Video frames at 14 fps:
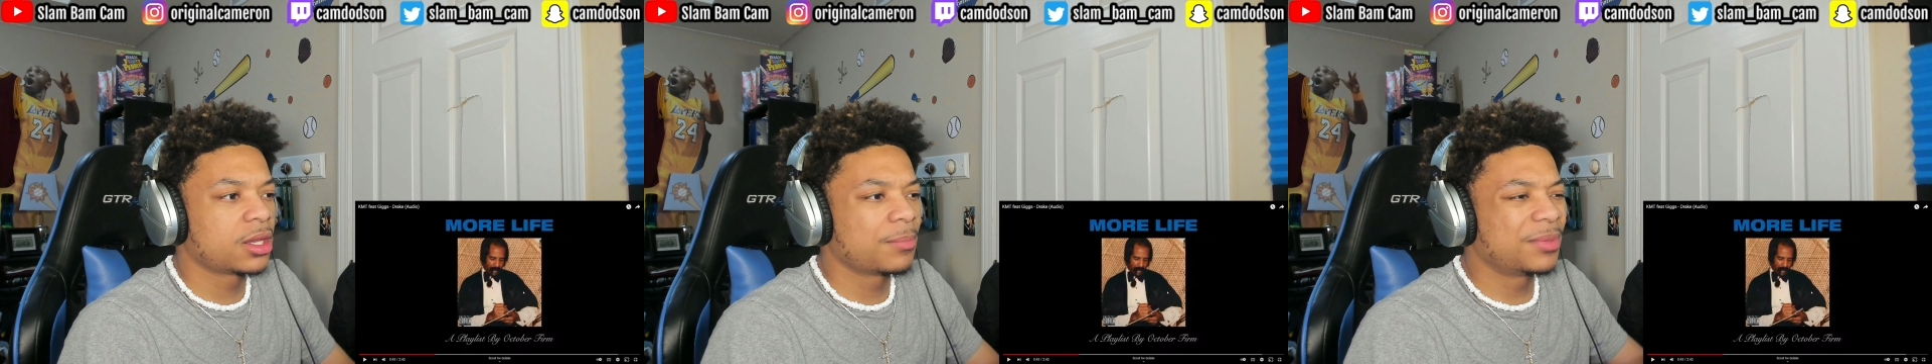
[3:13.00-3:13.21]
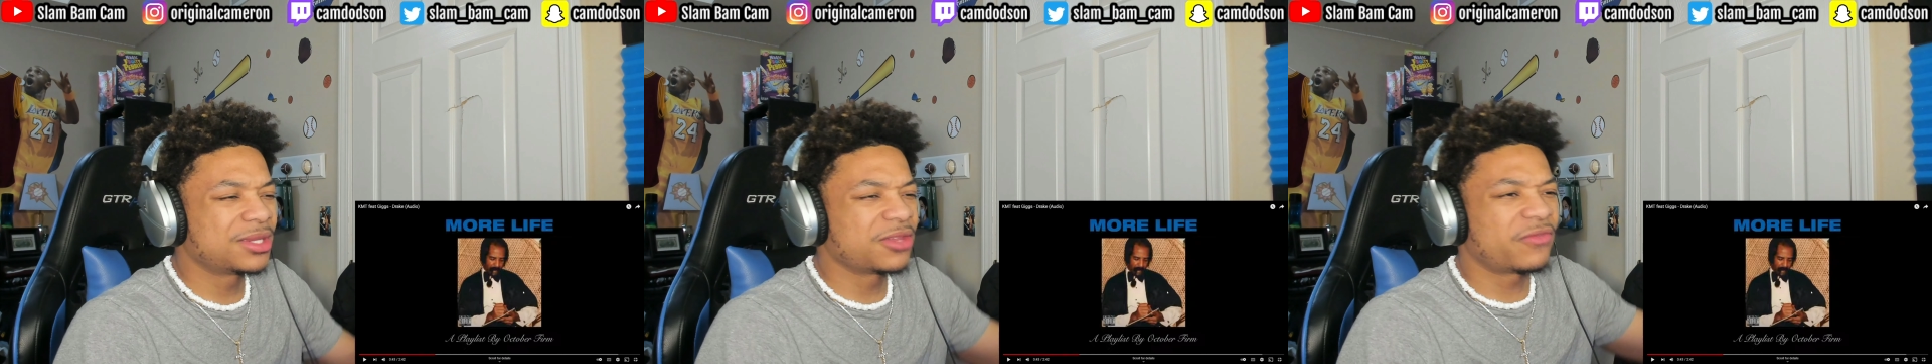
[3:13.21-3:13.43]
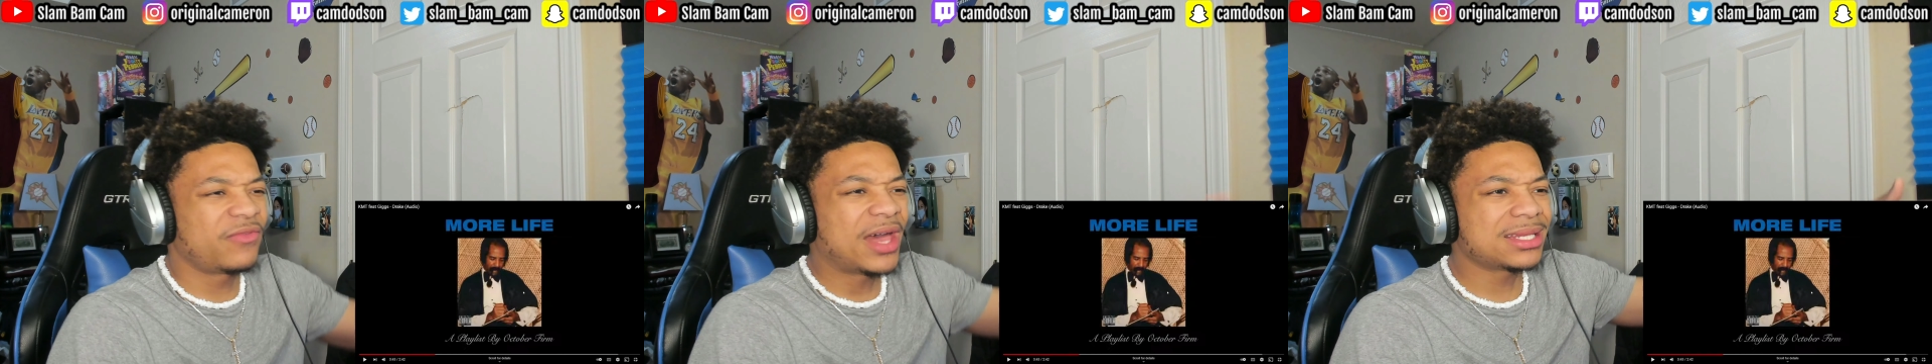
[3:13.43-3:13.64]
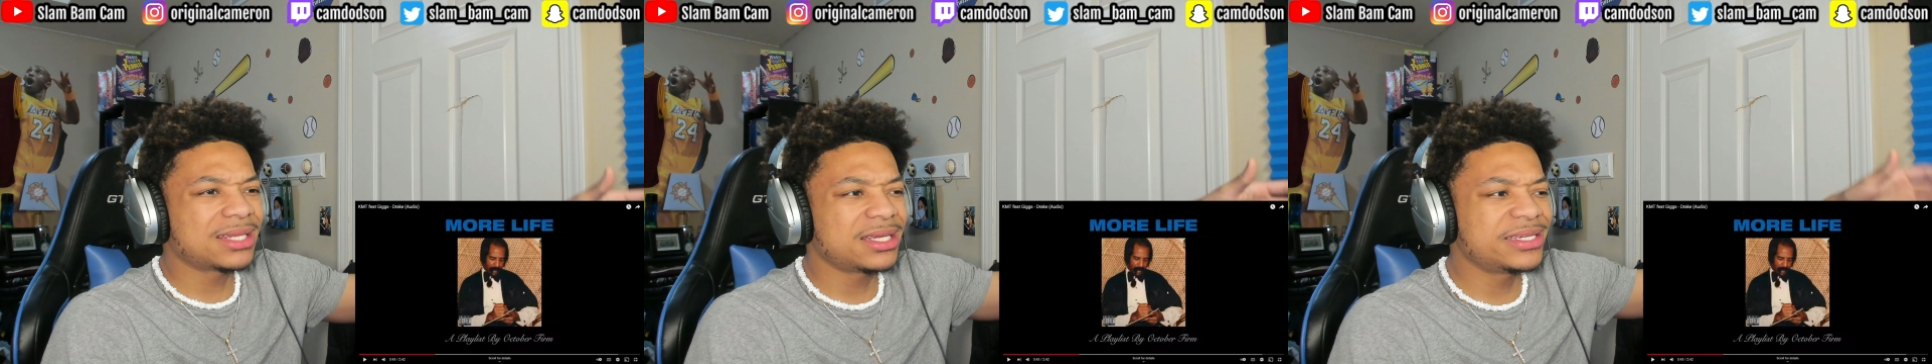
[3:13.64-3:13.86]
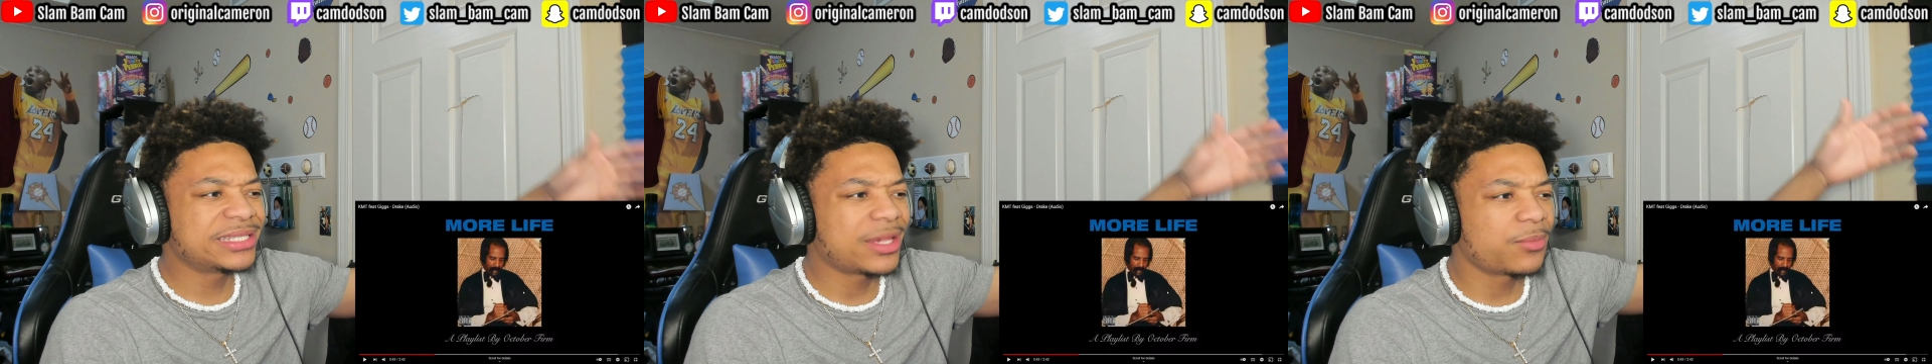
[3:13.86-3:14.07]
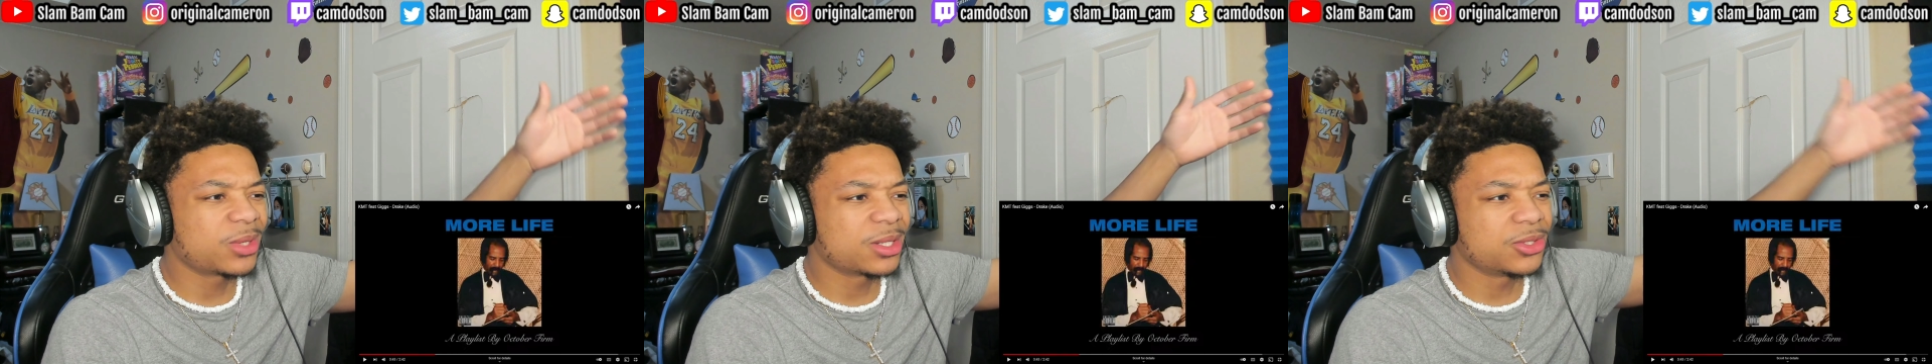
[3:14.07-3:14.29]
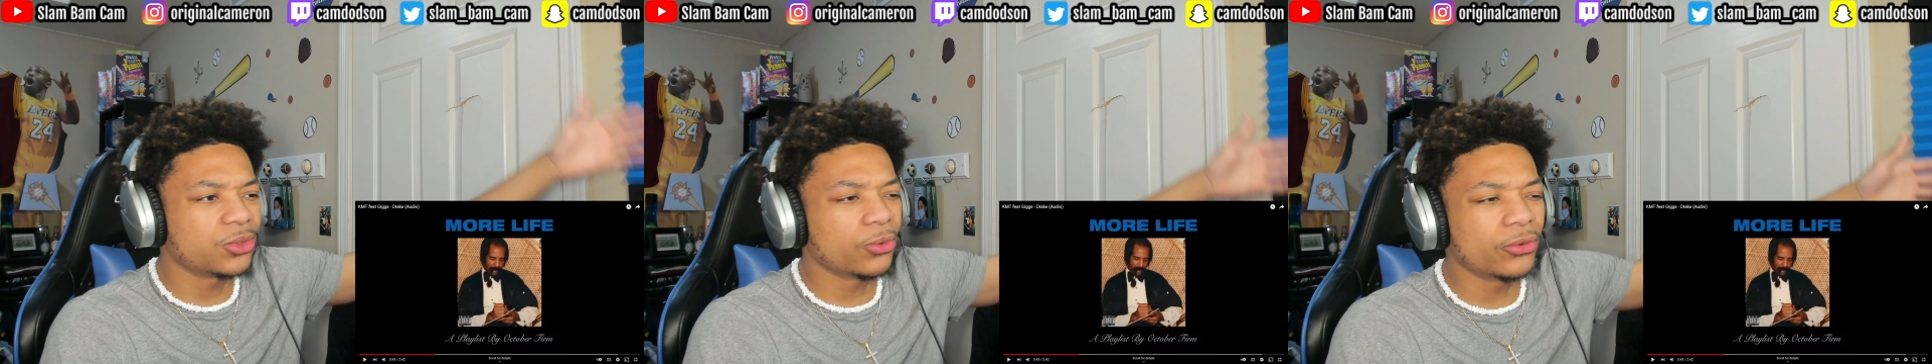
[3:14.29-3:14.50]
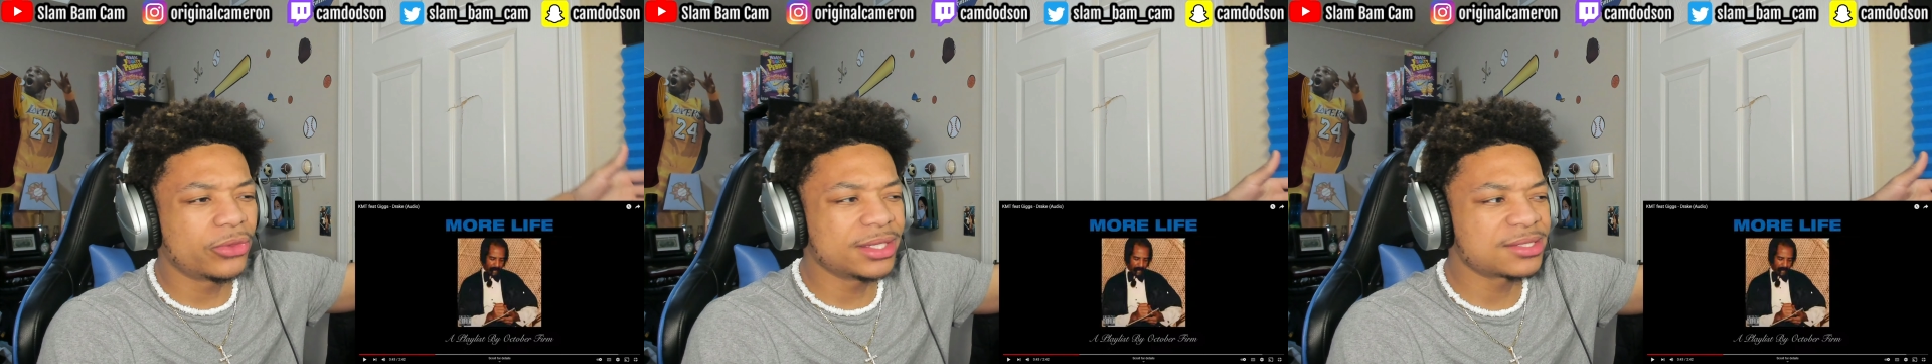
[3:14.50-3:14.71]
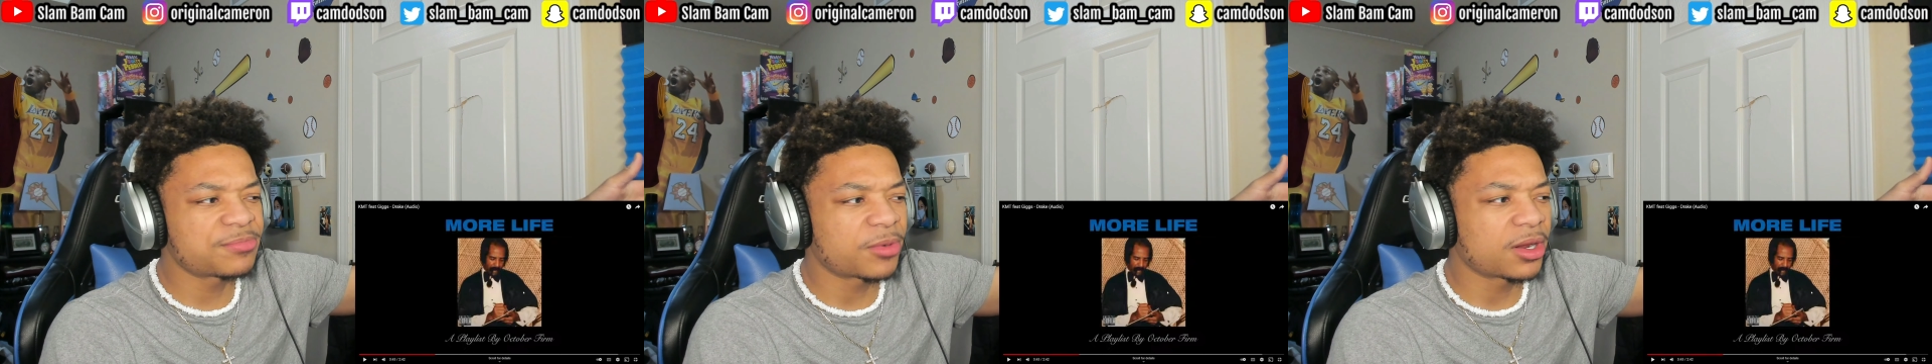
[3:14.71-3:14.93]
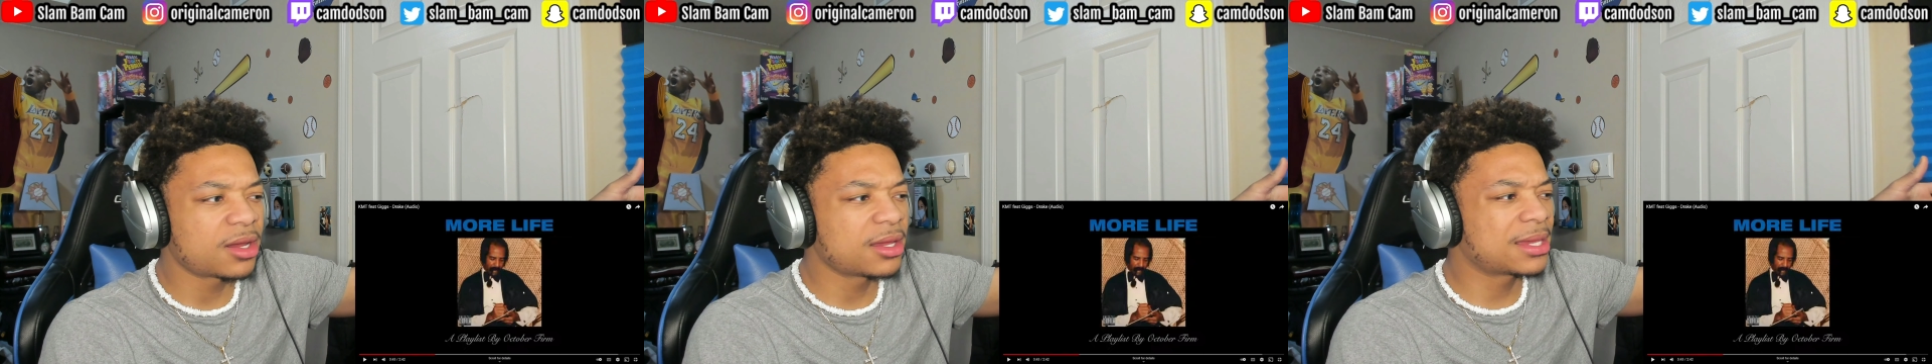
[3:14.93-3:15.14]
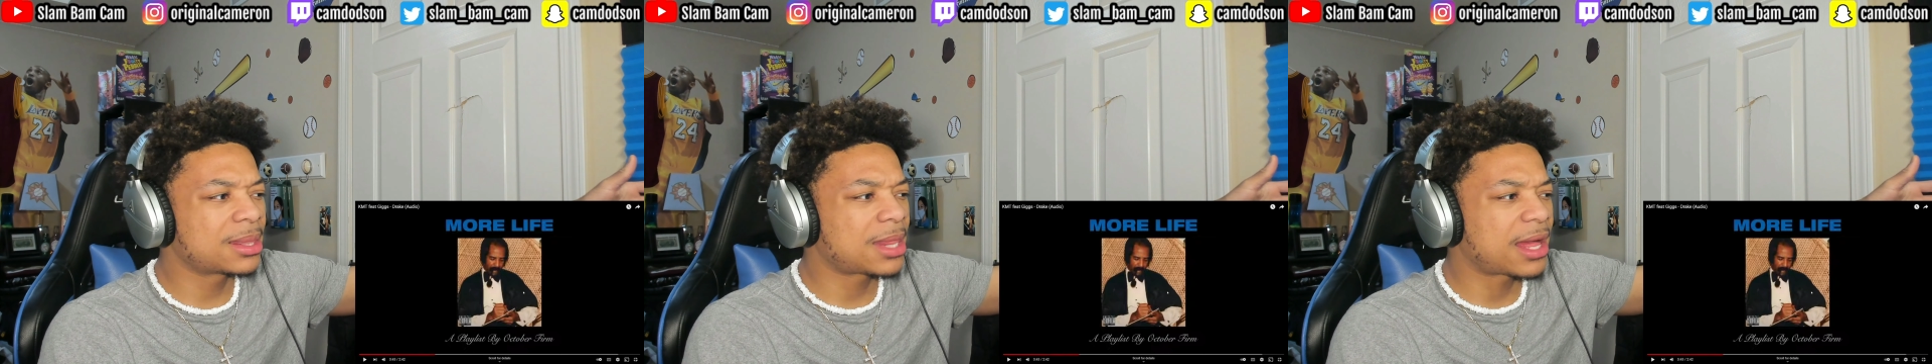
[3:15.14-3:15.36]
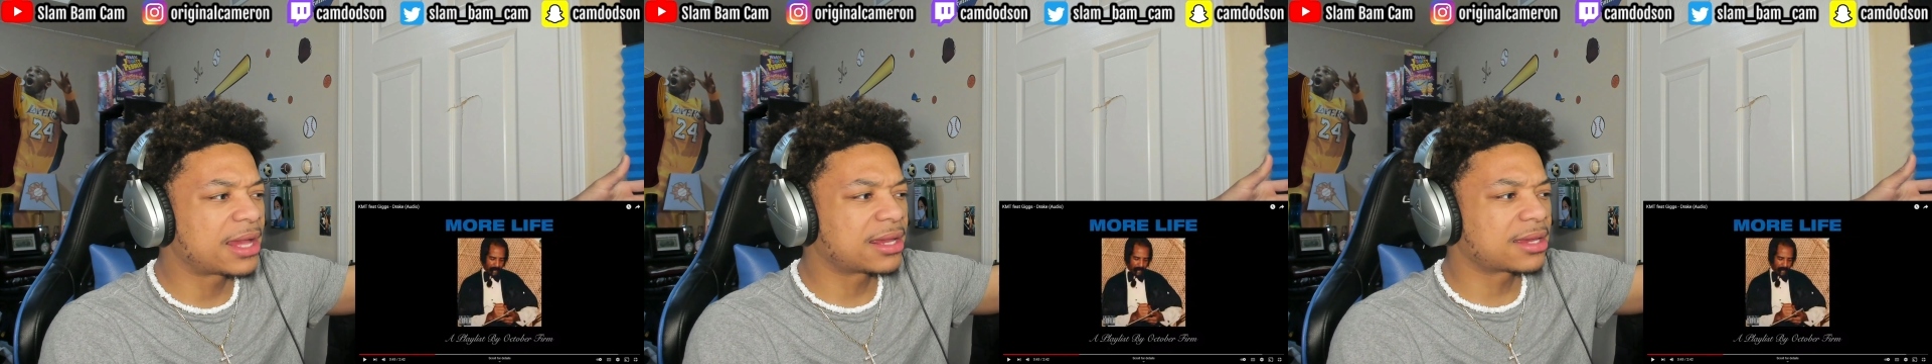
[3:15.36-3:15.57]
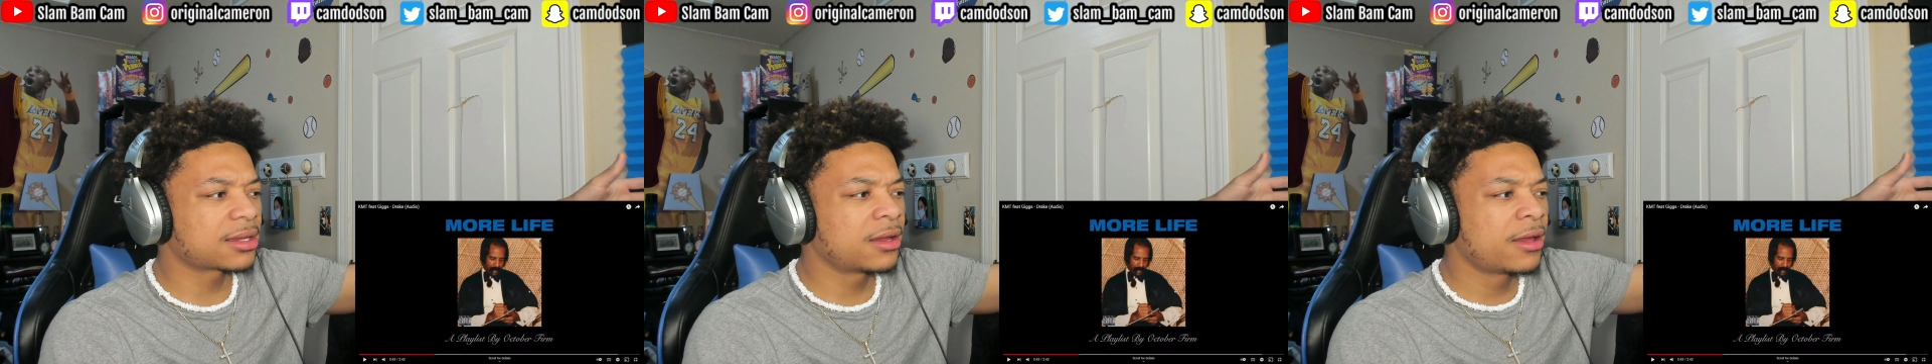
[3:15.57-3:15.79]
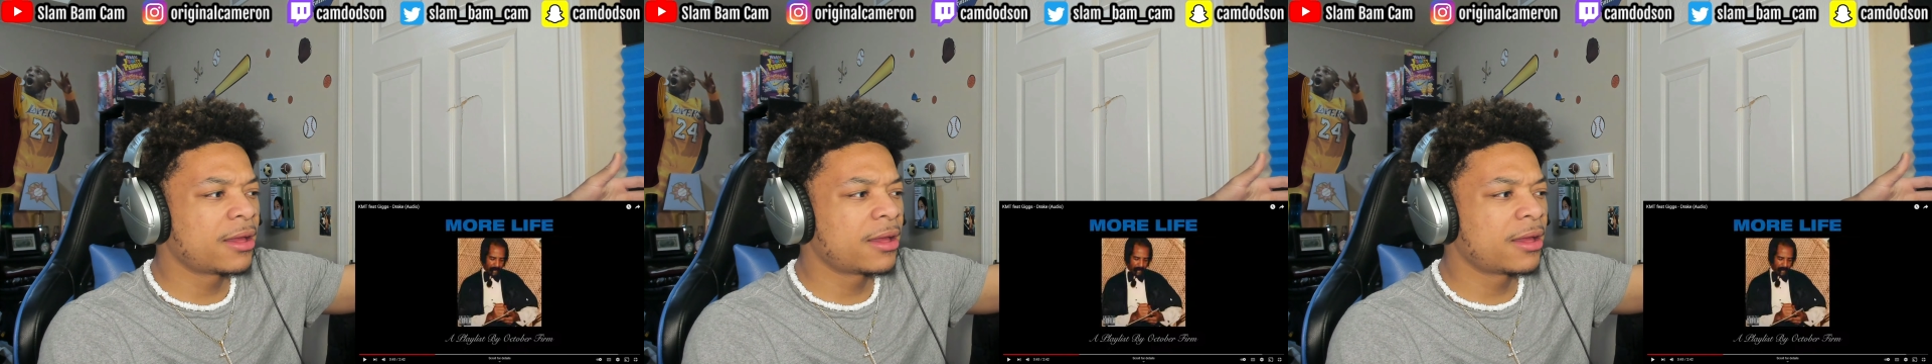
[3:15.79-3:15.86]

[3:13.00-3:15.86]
But the fact that he's able to do this, bro, and like